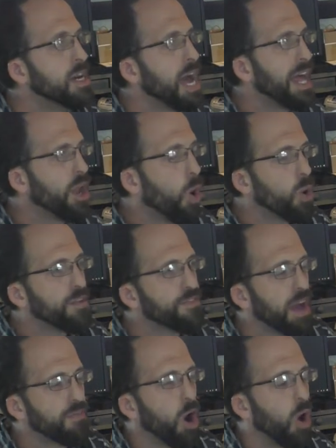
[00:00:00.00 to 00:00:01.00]
And only if you
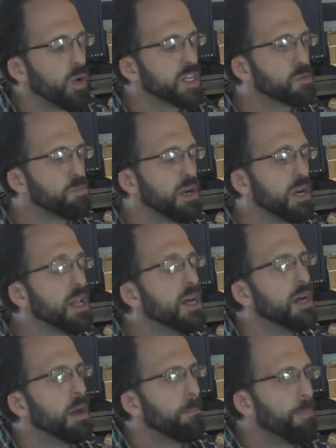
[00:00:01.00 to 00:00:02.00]
have the Holy Spirit
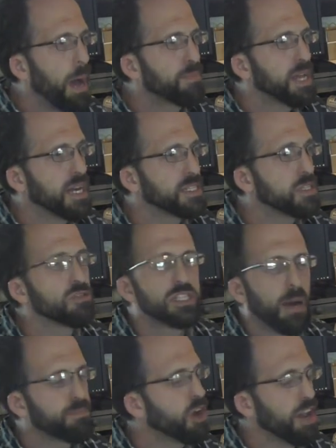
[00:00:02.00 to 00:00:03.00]
baptizing you.
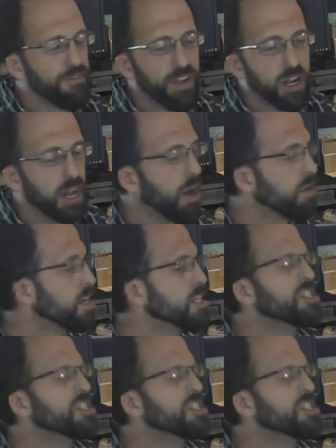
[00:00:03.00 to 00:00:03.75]
Stop trying to figure it out.